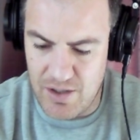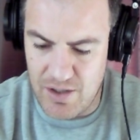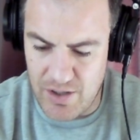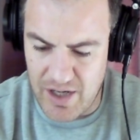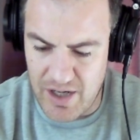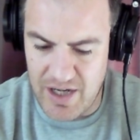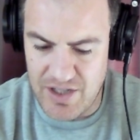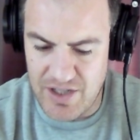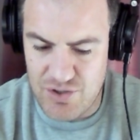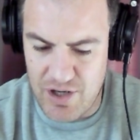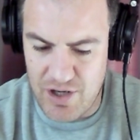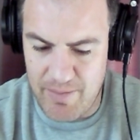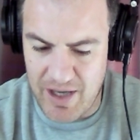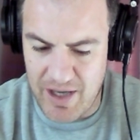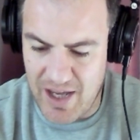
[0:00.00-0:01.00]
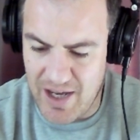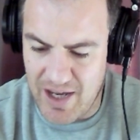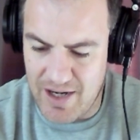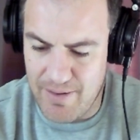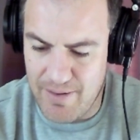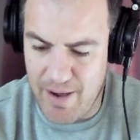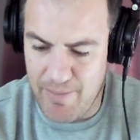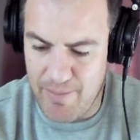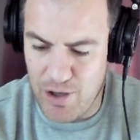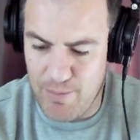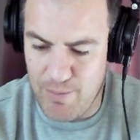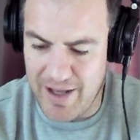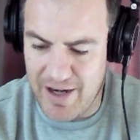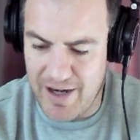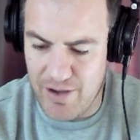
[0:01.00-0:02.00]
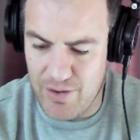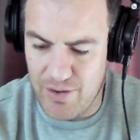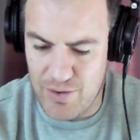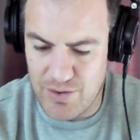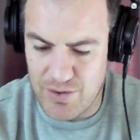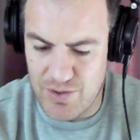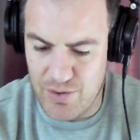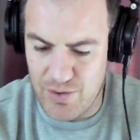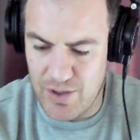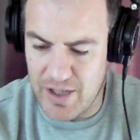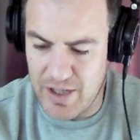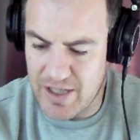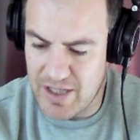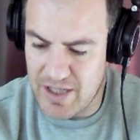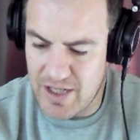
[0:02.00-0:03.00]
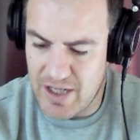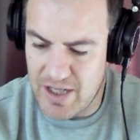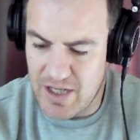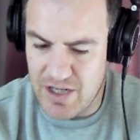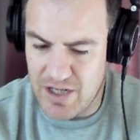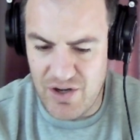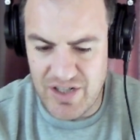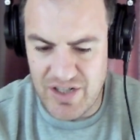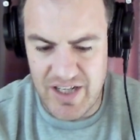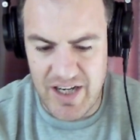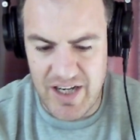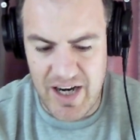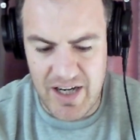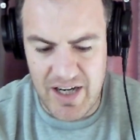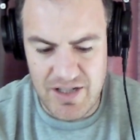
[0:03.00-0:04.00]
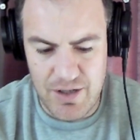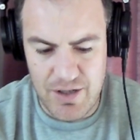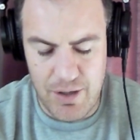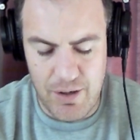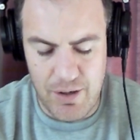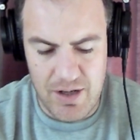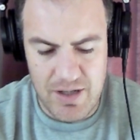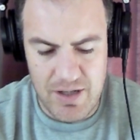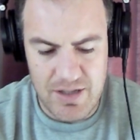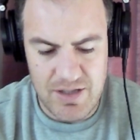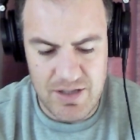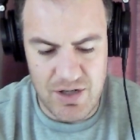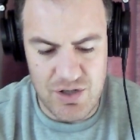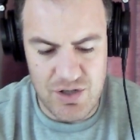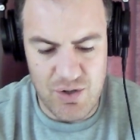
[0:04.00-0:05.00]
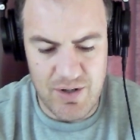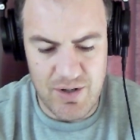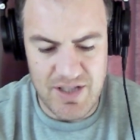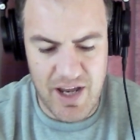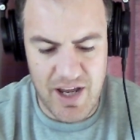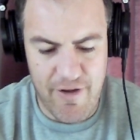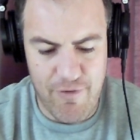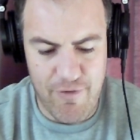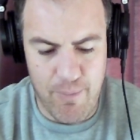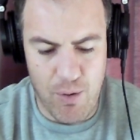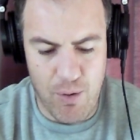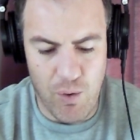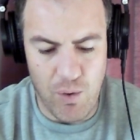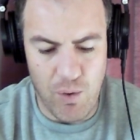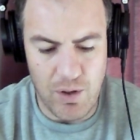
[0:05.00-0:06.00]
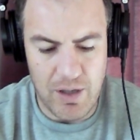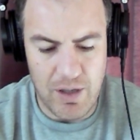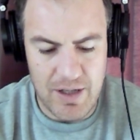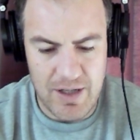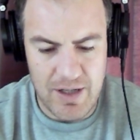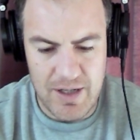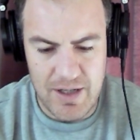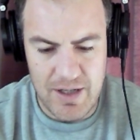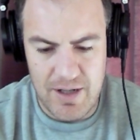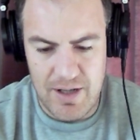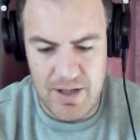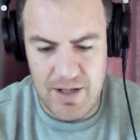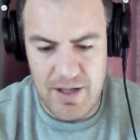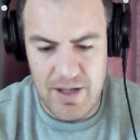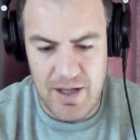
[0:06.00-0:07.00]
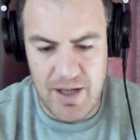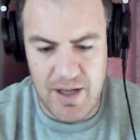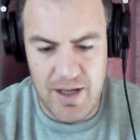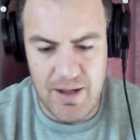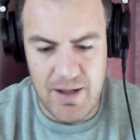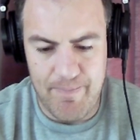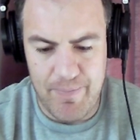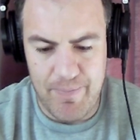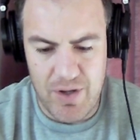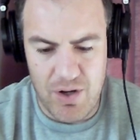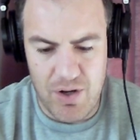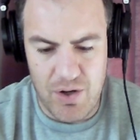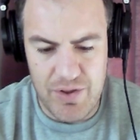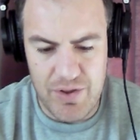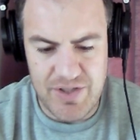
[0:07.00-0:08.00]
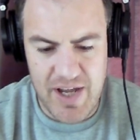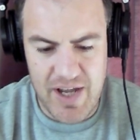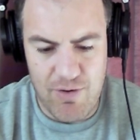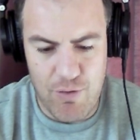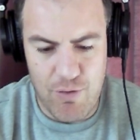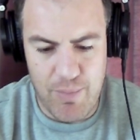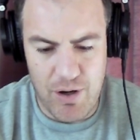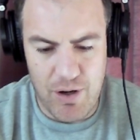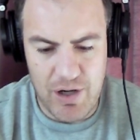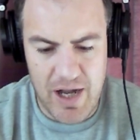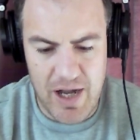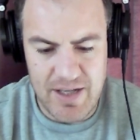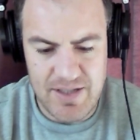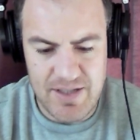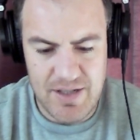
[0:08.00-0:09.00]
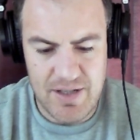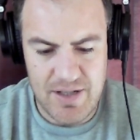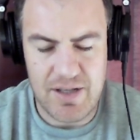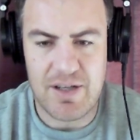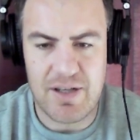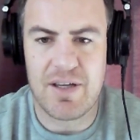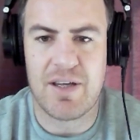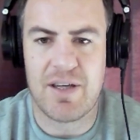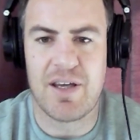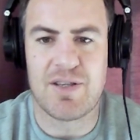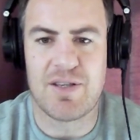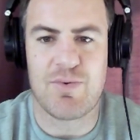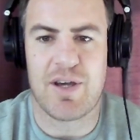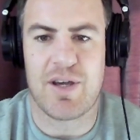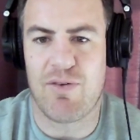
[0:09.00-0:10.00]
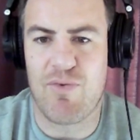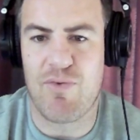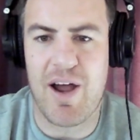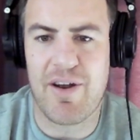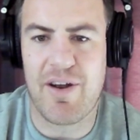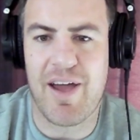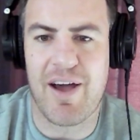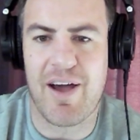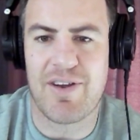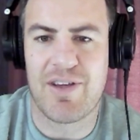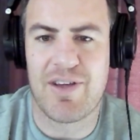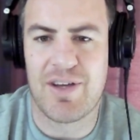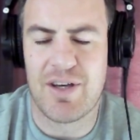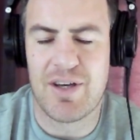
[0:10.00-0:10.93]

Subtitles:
Utahini Stream again, Mamaku Plateau, Rotorua, 1982. So join us there for Paul on the Stag Rule podcast as we round out